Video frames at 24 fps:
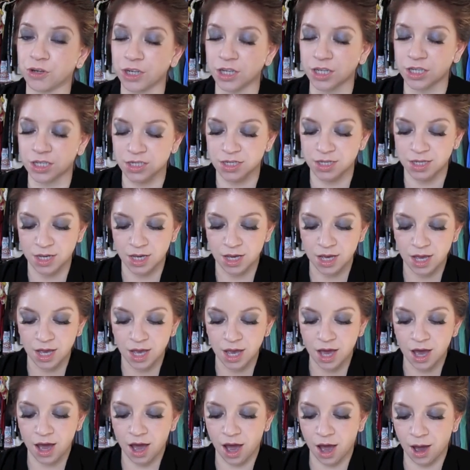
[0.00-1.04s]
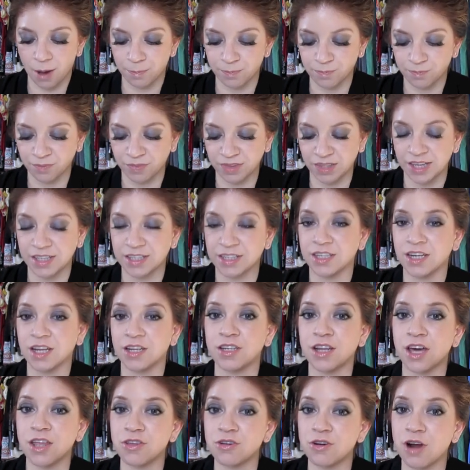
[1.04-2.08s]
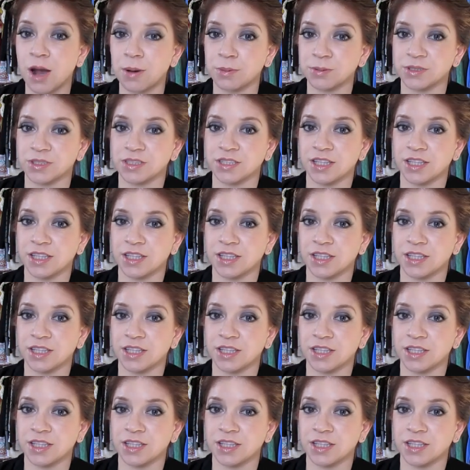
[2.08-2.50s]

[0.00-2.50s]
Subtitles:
it. And then another option